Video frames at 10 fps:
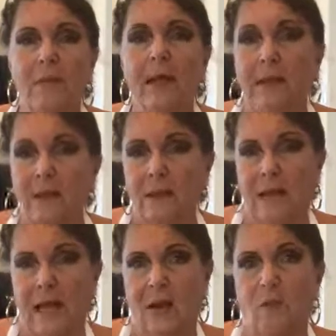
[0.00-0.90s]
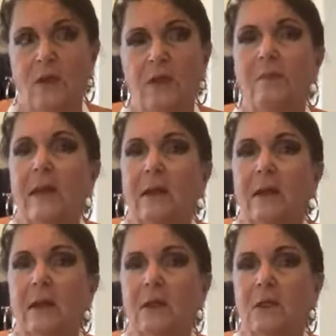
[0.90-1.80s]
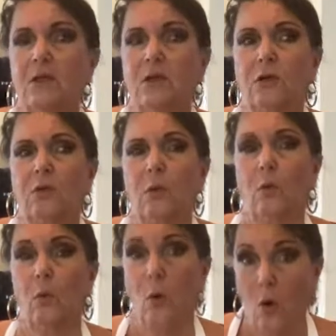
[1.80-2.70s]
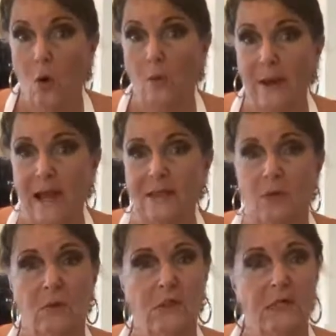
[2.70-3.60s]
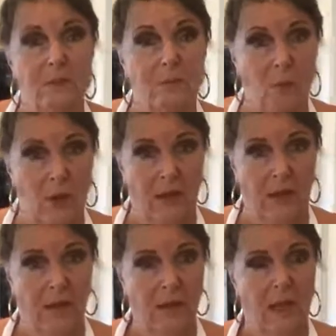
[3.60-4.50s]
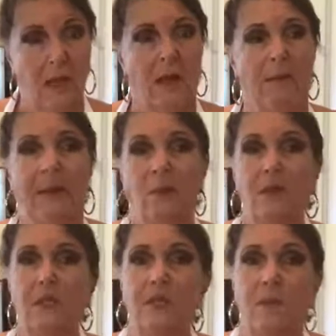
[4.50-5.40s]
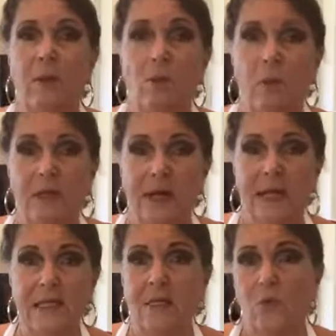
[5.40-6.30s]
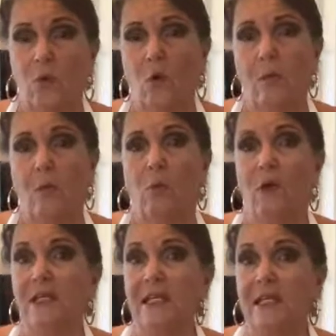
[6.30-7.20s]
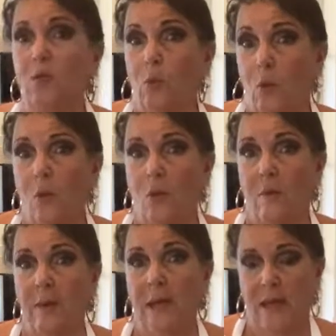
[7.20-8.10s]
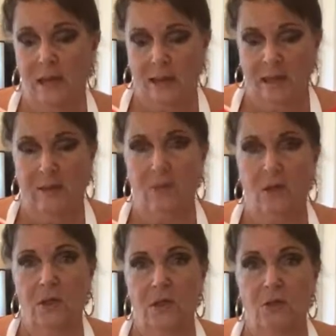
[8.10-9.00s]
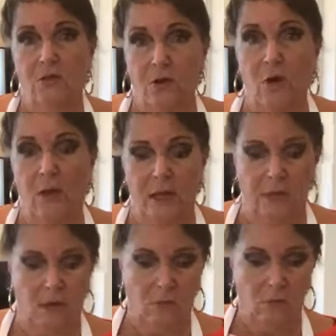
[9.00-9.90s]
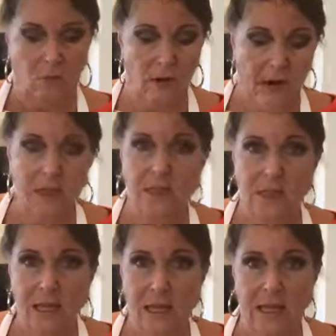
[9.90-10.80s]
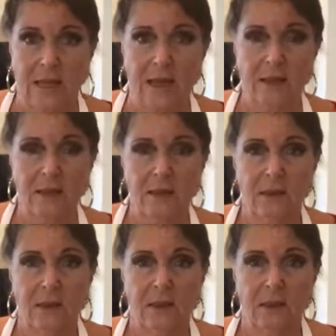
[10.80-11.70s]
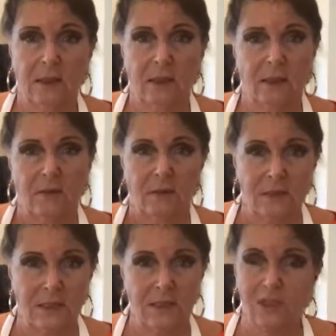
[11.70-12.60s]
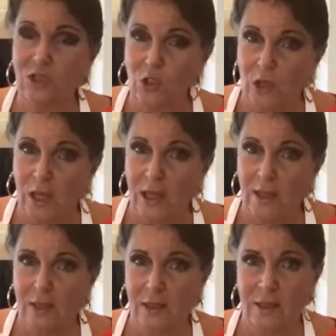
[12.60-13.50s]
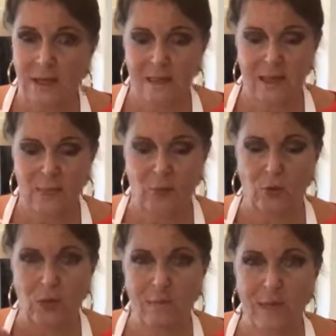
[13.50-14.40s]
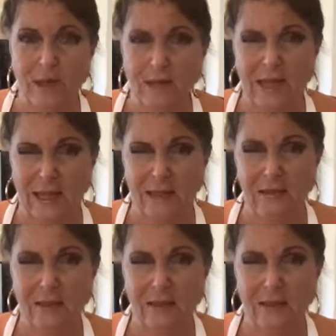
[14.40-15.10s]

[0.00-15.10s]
The milk, I want the milk to warm. I don't want it to boil, but I want it to be nice and warm. And once it's warm, I'm going to throw it right in here. This is the trick. As I put the milk